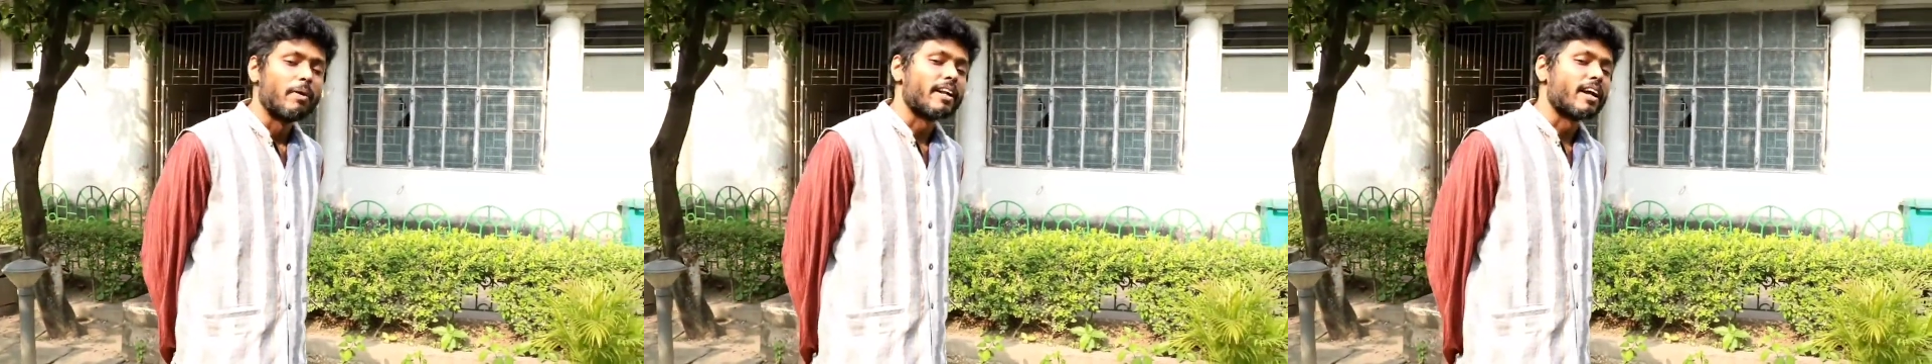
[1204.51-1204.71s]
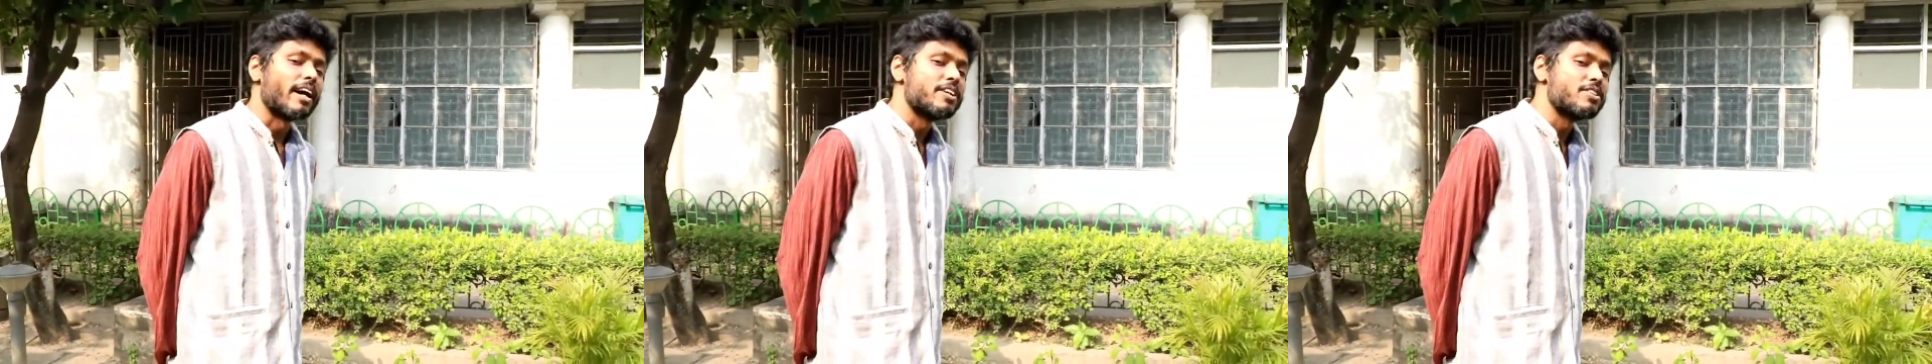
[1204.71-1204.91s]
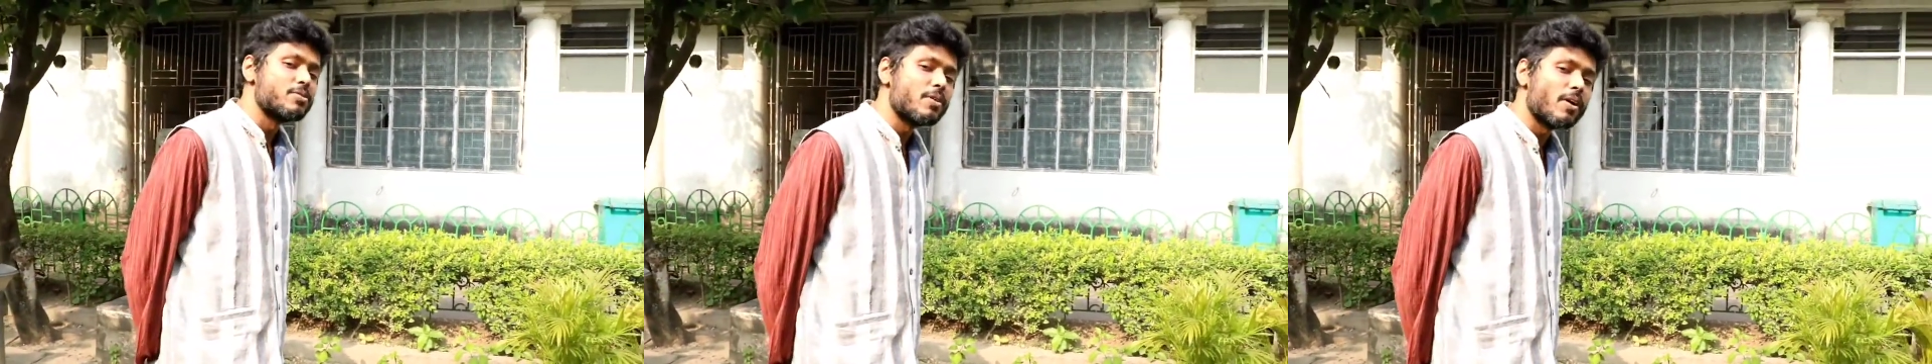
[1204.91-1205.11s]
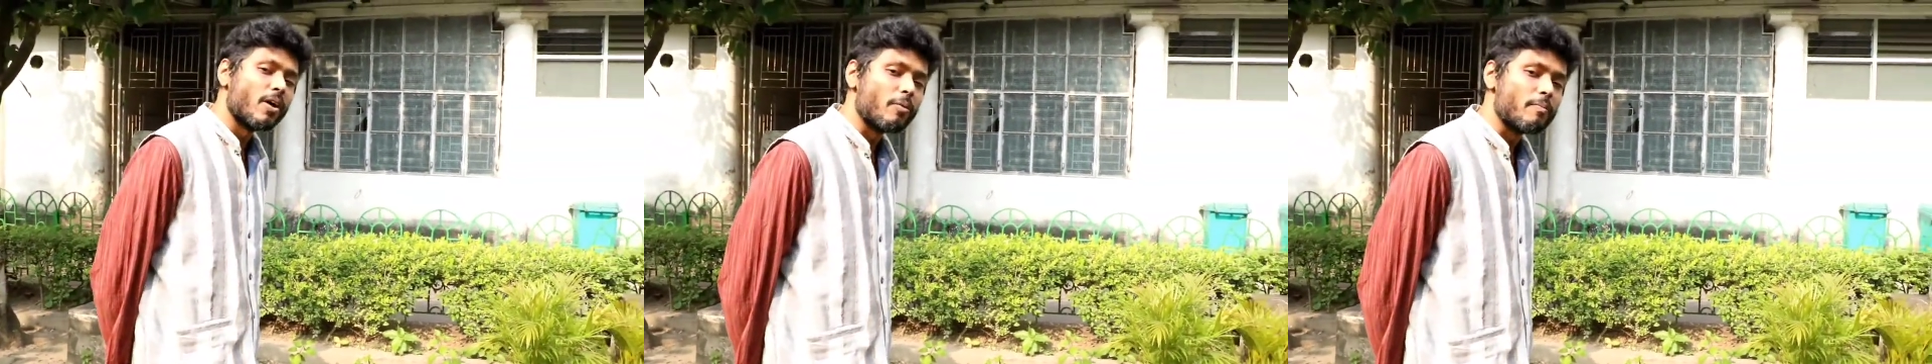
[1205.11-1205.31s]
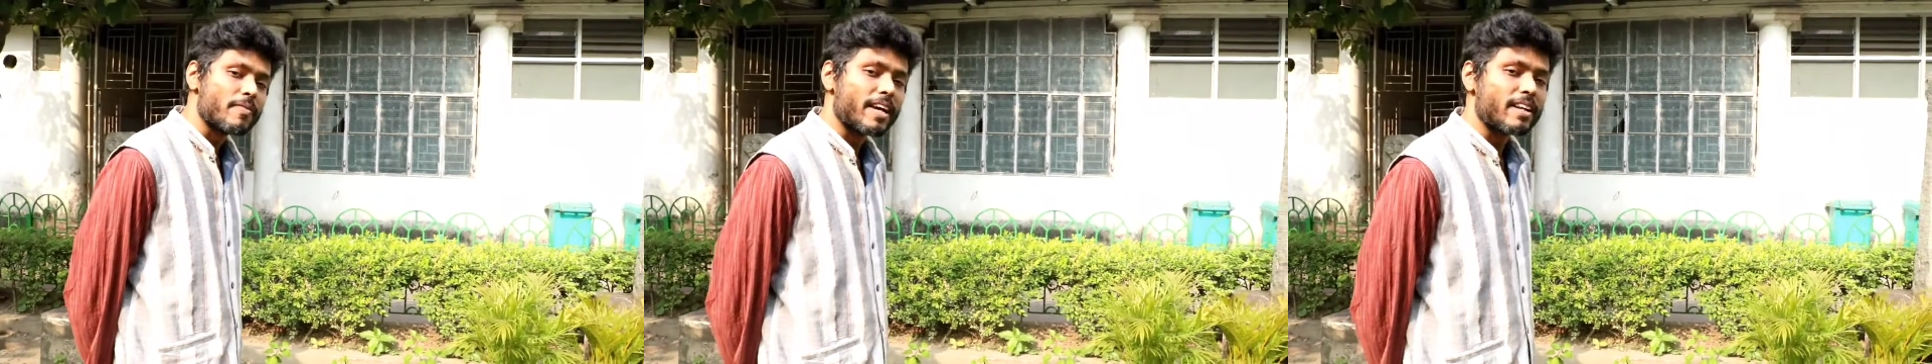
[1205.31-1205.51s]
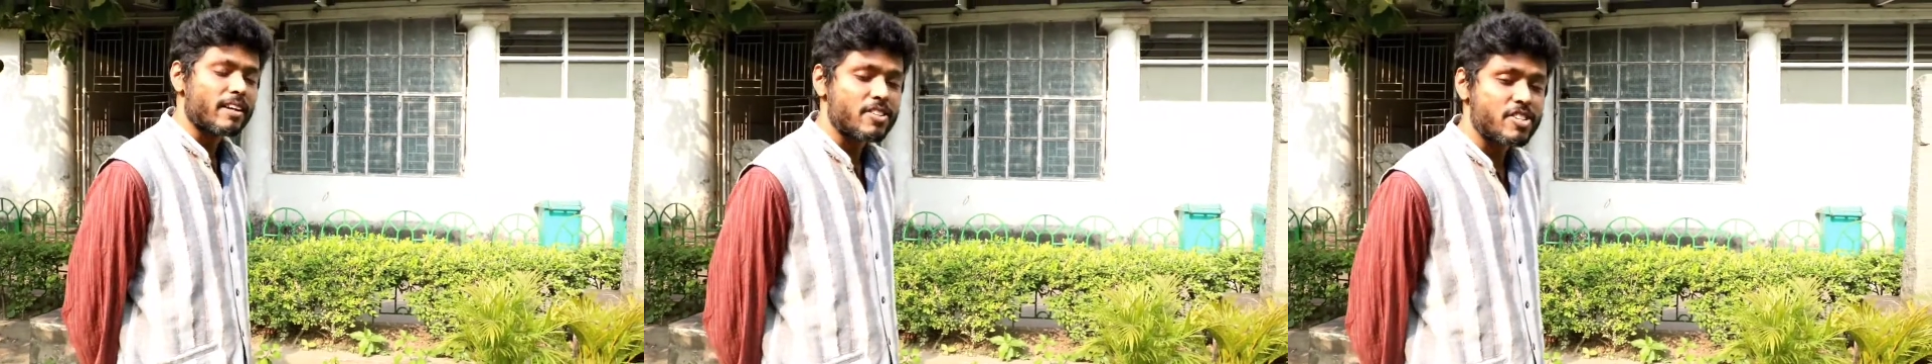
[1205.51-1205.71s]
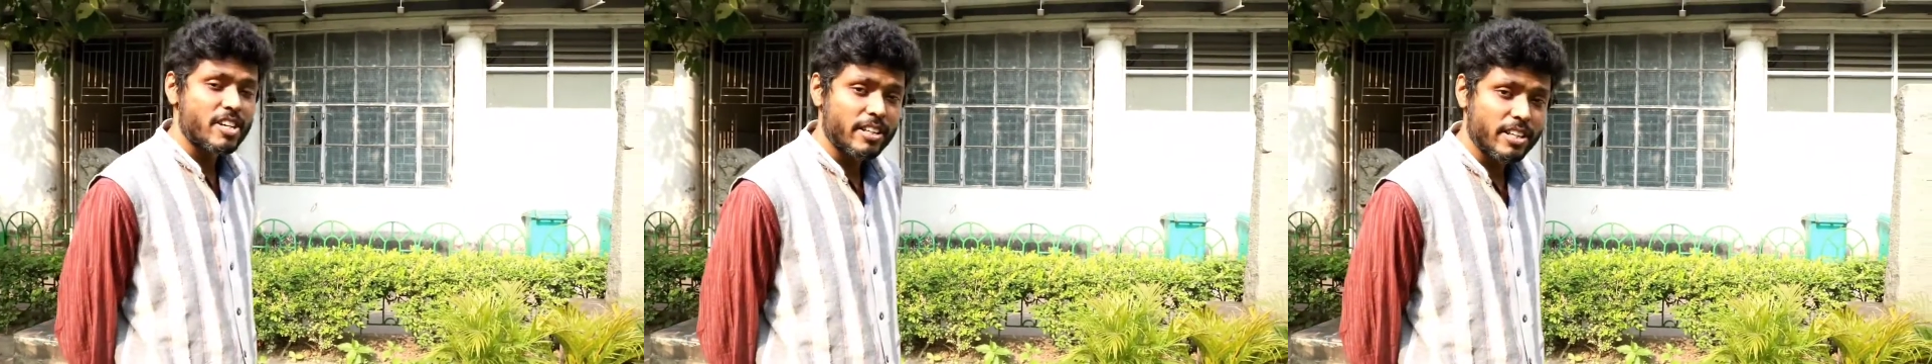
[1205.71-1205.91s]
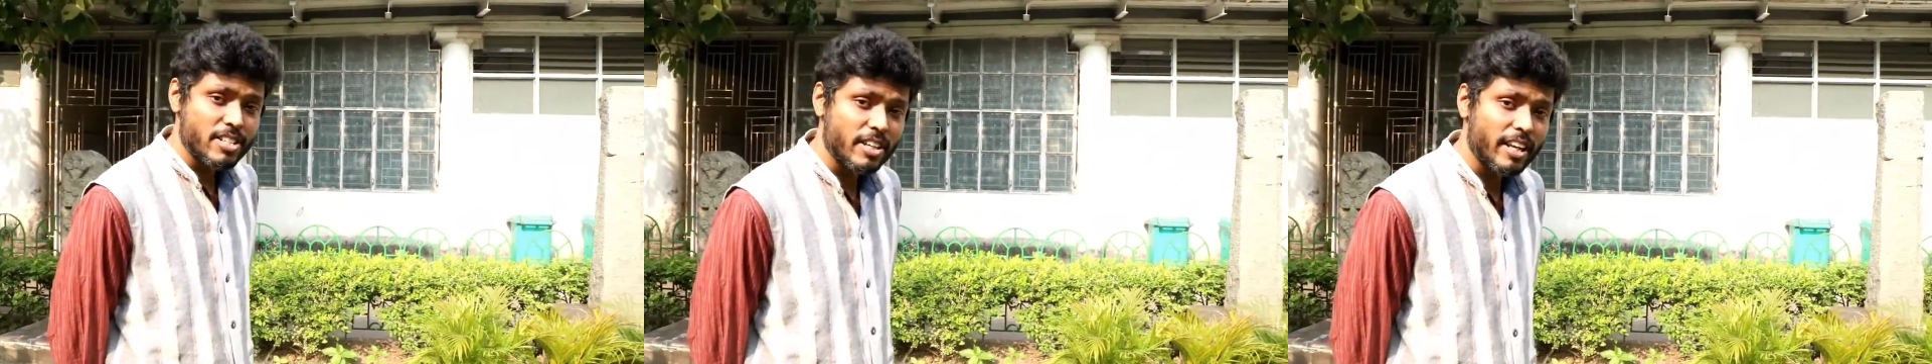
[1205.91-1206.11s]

But I do hope that our journey